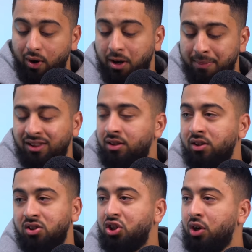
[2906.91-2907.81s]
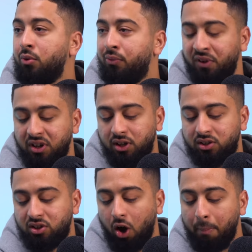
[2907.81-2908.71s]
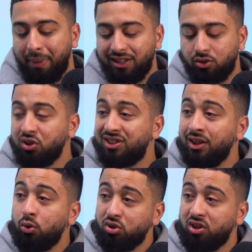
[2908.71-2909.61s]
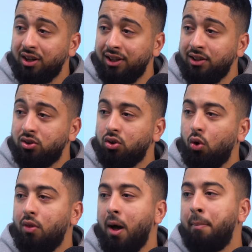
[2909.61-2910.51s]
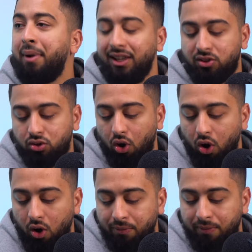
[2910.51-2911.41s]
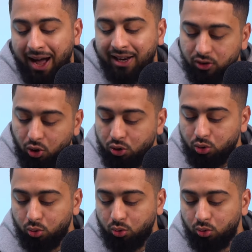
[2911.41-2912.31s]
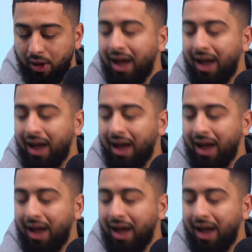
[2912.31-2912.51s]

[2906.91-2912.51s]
recommend things in general fitness that are based on single studies or that are based off anecdotal